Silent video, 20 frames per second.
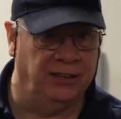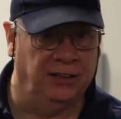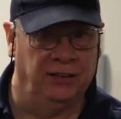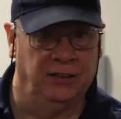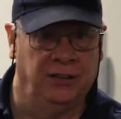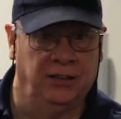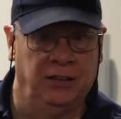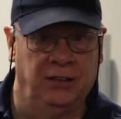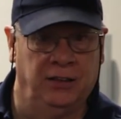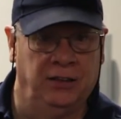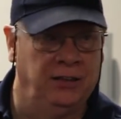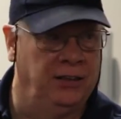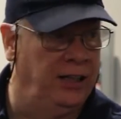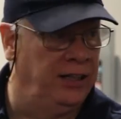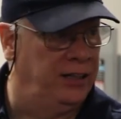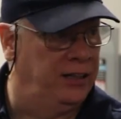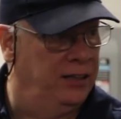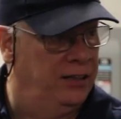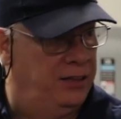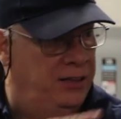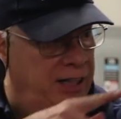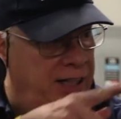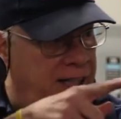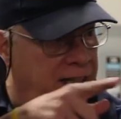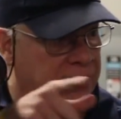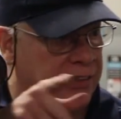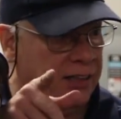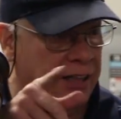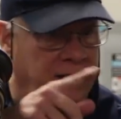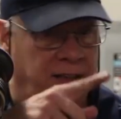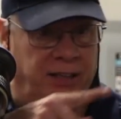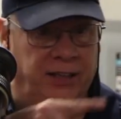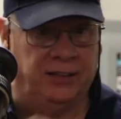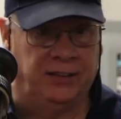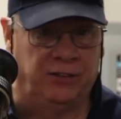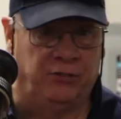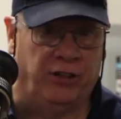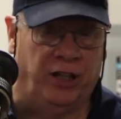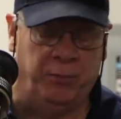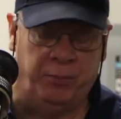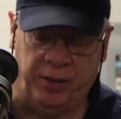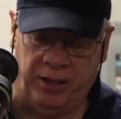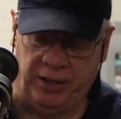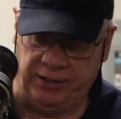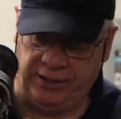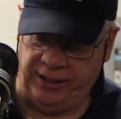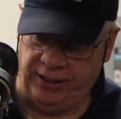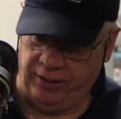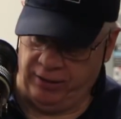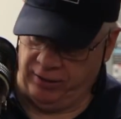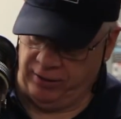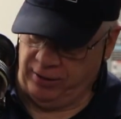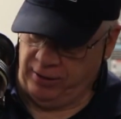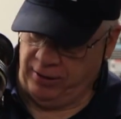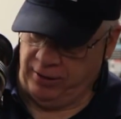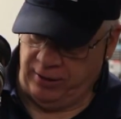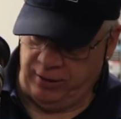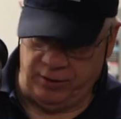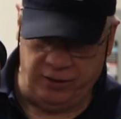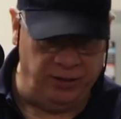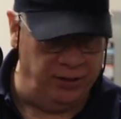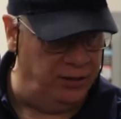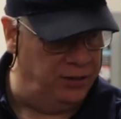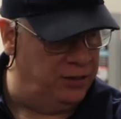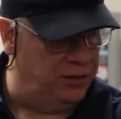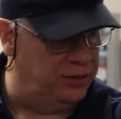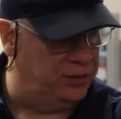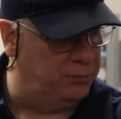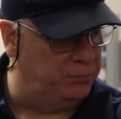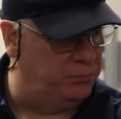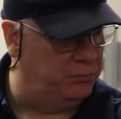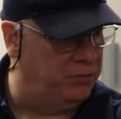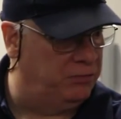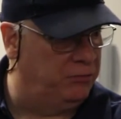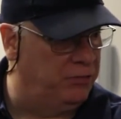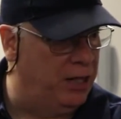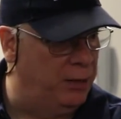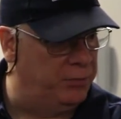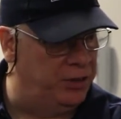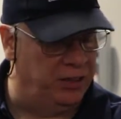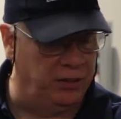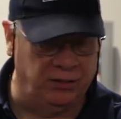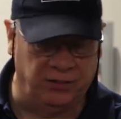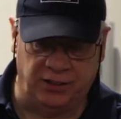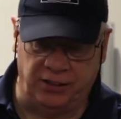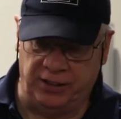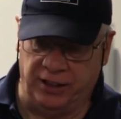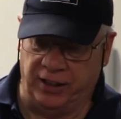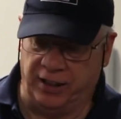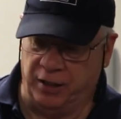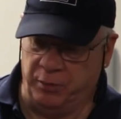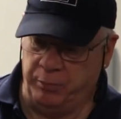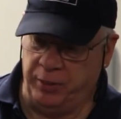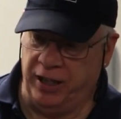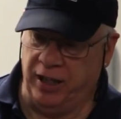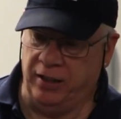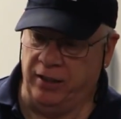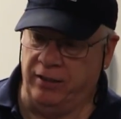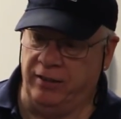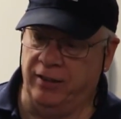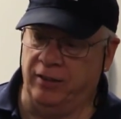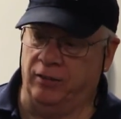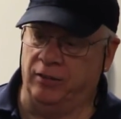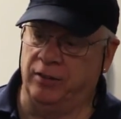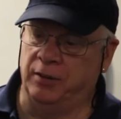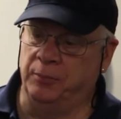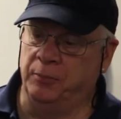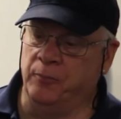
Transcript: the, like the, the heads on these tripods here. So you just grab the little stick and pan and tilt.